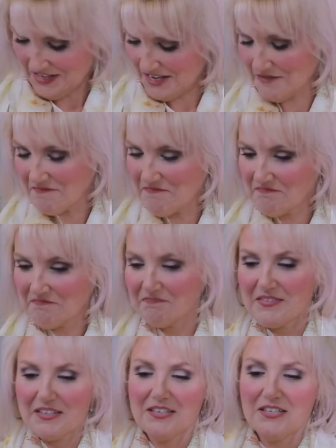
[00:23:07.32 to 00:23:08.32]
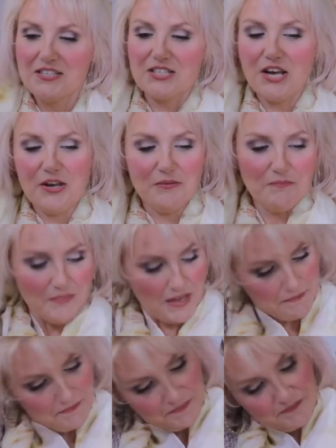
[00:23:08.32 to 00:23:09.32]
Yeah. So,
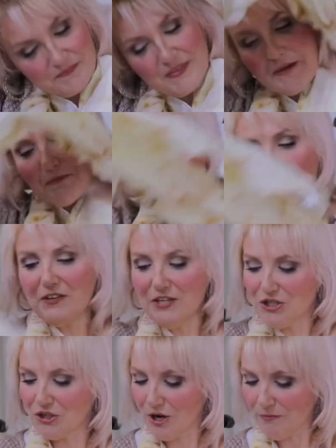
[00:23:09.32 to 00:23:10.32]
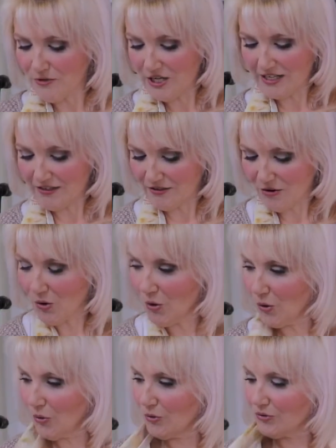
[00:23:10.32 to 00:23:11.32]
yep, that was a finished object,
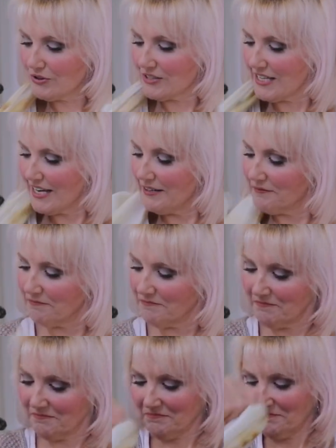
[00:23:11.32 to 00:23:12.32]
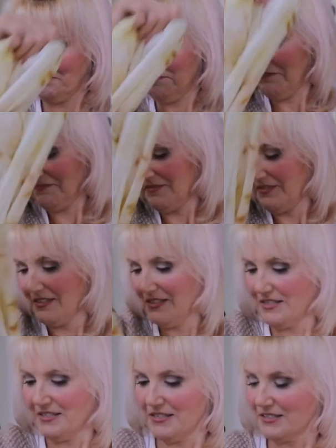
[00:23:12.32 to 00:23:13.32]
all done.
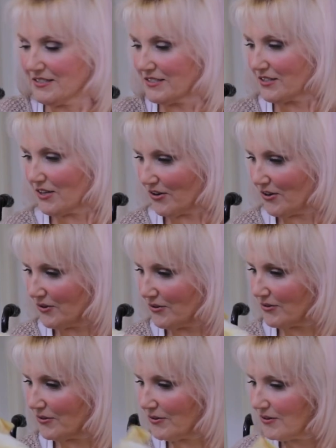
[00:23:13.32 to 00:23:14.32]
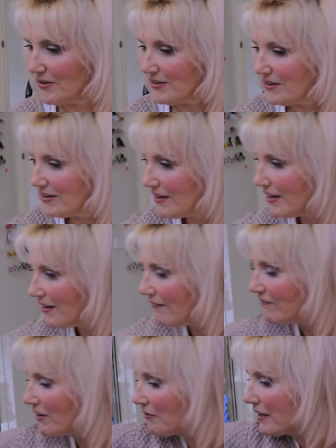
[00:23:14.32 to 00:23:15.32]
So
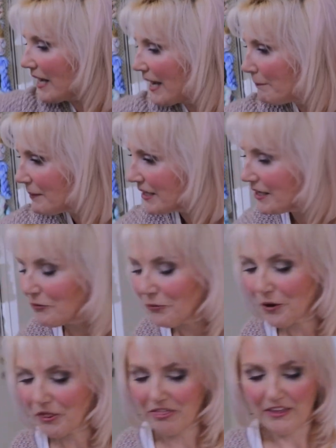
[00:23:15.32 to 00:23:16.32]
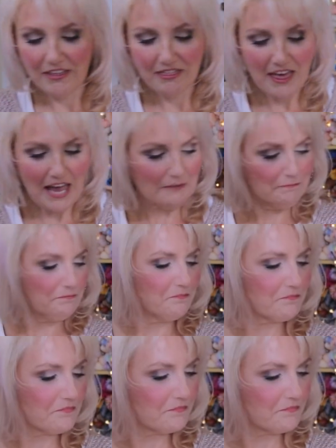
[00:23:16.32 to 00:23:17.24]
very happy with that.